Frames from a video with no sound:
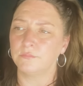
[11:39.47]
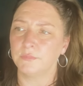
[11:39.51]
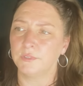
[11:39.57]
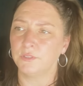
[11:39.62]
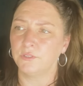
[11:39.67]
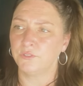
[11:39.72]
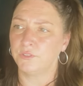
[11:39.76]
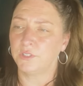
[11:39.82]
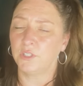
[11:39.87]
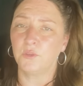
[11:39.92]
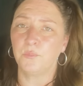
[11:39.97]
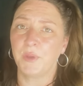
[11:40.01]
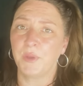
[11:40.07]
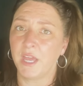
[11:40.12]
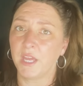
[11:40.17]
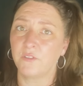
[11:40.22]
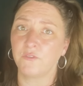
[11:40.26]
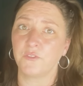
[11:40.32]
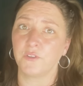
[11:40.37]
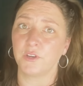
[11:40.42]
you still
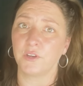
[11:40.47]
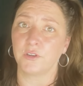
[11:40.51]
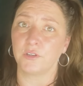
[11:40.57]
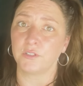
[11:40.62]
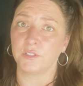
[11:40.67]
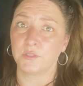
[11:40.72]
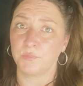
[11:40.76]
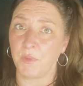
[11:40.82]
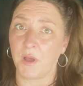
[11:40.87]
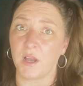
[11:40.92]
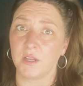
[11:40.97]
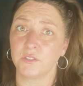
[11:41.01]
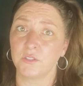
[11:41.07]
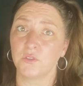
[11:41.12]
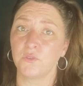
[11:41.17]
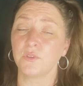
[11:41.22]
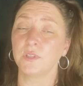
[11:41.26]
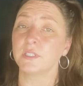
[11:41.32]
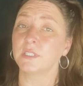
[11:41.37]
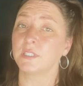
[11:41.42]
paid for your spot so
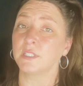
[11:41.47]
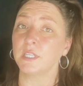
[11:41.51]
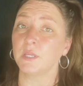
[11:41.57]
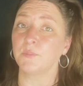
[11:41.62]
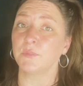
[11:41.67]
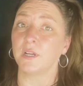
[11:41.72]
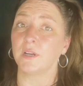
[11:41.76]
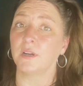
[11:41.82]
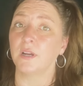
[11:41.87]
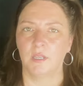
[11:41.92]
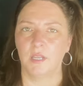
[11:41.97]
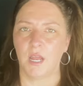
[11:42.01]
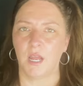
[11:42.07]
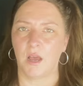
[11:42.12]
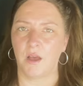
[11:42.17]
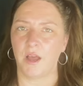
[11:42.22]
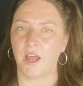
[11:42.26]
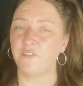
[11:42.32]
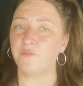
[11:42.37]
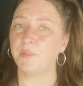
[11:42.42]
you can sleep there.
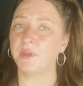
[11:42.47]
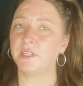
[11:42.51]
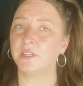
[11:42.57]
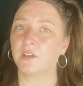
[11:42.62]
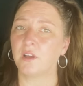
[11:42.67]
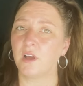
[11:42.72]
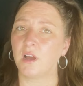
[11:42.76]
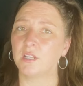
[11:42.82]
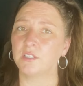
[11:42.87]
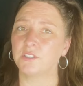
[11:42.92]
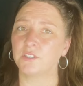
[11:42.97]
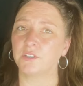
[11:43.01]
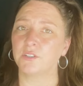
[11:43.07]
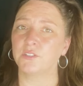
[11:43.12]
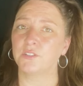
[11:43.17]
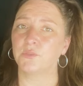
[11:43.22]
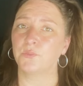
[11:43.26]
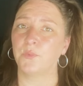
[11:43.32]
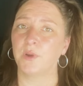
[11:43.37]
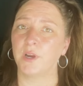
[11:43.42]
Now, I've been to
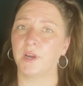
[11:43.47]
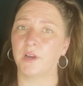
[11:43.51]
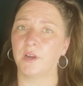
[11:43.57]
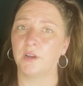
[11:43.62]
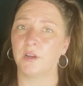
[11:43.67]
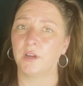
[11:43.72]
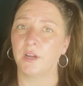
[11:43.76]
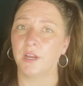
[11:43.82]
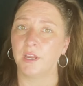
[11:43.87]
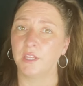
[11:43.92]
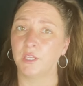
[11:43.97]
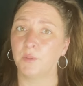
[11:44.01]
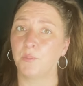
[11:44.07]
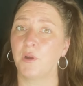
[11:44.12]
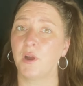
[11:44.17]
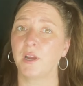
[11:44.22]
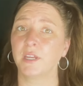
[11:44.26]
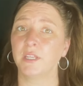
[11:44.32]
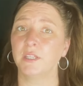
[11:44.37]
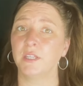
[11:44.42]
concerts where in the
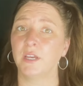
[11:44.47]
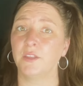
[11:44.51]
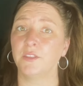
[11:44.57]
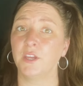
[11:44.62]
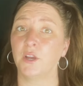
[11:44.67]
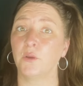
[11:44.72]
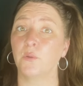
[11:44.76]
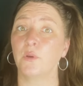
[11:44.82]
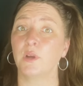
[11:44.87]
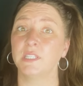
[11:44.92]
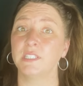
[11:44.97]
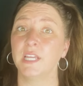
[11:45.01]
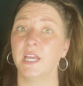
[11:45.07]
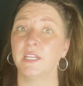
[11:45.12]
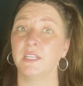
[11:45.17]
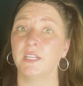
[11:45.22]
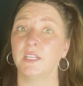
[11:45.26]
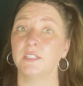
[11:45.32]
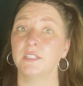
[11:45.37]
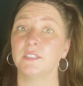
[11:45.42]
parking lot there were
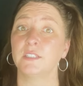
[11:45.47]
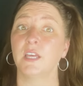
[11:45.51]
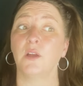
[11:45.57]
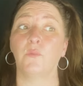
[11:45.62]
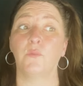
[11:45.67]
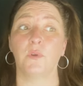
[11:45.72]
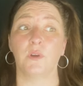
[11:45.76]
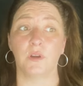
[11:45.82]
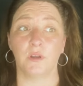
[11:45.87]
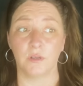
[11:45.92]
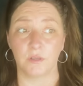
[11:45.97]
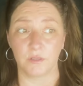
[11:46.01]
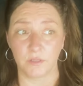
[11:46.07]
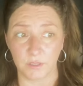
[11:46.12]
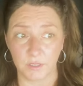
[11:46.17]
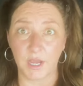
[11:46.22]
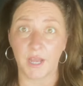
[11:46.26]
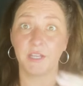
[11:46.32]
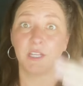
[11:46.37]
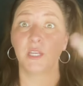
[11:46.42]
attendants that were
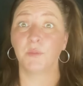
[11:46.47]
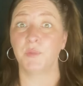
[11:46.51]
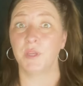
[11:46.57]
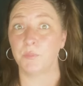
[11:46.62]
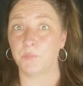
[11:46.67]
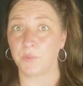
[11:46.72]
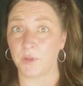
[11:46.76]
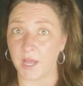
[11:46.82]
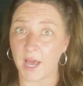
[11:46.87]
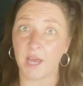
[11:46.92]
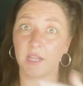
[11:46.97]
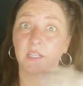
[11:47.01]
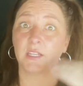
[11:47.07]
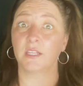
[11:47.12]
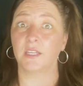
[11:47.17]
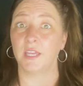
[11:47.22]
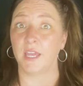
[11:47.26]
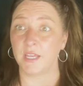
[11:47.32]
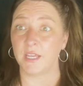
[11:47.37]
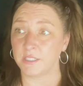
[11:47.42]
guiding people out of the
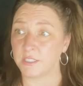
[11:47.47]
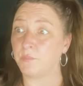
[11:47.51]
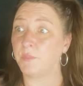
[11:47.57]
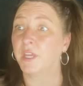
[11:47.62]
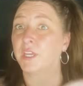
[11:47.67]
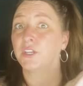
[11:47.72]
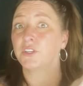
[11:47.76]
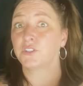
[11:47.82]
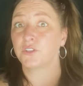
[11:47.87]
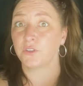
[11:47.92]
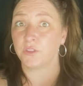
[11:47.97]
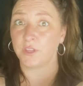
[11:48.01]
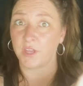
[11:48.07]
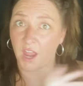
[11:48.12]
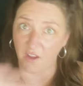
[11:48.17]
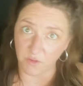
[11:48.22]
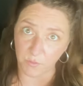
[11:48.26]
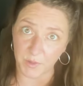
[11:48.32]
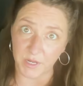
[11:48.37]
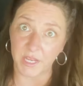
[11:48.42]
gates and making sure that
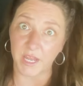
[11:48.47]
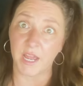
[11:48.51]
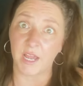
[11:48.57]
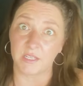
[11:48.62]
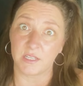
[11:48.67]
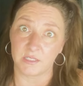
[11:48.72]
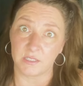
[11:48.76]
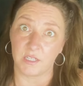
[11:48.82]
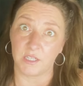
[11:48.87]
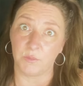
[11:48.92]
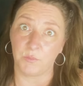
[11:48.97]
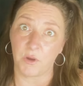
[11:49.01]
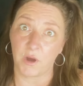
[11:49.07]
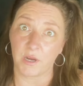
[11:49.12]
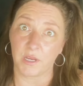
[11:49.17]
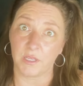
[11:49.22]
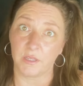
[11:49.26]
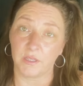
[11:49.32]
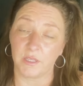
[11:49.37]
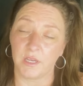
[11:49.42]
everybody exited the
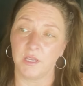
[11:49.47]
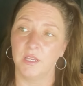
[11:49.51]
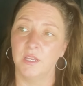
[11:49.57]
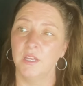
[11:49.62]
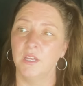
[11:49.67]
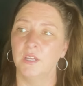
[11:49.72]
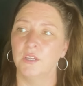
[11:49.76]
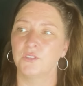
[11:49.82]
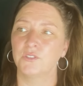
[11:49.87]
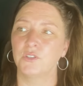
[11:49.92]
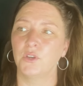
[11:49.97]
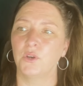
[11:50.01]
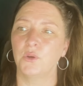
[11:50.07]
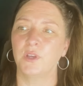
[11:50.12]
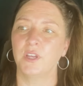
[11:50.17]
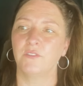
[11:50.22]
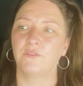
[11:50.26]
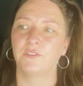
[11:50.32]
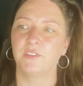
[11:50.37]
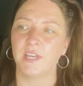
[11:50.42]
parking lot. So
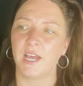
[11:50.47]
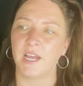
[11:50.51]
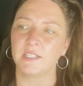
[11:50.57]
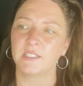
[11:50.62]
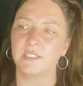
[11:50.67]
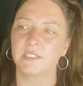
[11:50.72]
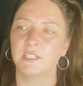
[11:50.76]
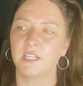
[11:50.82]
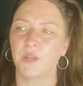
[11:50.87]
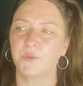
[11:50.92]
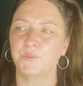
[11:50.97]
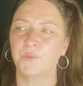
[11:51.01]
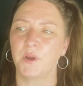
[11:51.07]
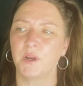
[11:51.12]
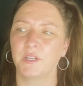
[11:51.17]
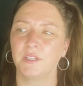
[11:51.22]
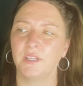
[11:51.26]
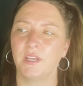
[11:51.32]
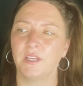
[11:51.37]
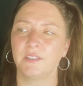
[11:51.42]
if that's the type of
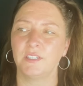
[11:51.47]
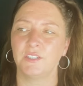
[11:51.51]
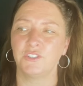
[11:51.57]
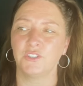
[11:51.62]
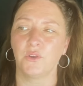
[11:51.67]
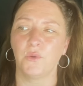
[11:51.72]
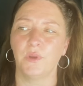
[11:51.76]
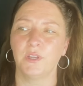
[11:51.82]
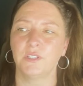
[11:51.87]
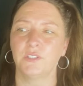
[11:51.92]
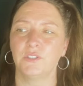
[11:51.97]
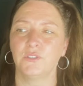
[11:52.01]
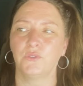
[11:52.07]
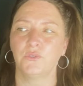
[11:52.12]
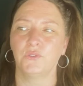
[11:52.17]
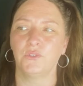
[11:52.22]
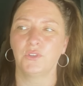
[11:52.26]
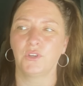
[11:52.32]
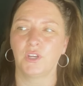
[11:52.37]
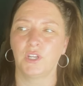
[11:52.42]
parking lot that you're going to,
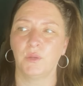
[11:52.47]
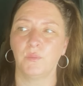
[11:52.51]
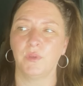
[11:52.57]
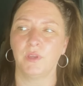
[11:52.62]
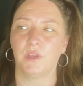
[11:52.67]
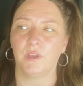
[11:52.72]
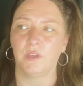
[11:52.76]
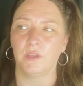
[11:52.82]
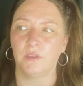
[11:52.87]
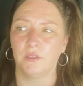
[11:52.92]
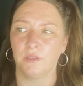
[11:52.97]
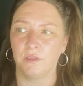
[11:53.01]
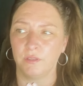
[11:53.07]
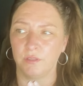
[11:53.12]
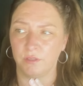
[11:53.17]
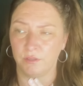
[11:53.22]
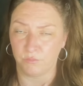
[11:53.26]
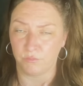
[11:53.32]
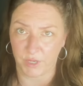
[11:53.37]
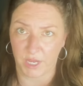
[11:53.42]
you're going to be
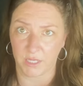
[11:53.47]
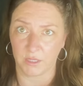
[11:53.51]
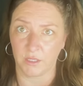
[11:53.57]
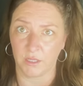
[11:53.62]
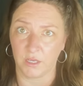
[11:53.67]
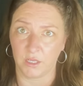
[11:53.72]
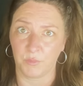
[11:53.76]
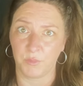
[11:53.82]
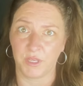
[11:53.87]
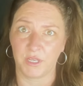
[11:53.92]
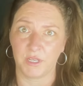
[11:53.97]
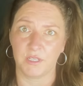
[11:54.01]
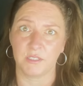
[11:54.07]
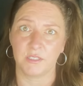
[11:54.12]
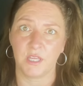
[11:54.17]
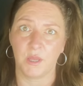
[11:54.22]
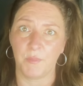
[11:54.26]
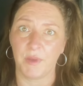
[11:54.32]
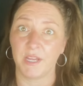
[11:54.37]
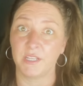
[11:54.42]
in bad luck because
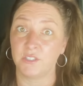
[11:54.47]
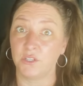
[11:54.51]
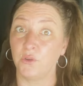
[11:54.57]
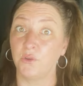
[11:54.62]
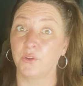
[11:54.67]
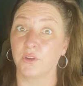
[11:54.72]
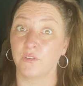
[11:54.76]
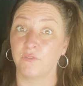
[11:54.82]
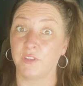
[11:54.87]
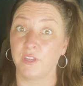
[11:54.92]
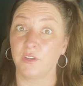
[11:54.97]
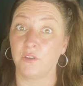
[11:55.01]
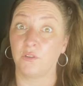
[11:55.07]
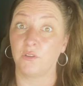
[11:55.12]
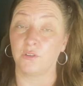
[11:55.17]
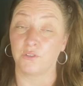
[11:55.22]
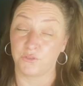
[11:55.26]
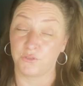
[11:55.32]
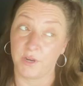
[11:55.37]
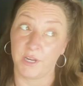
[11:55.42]
they might tow your vehicle
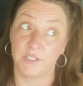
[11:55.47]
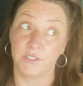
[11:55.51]
or try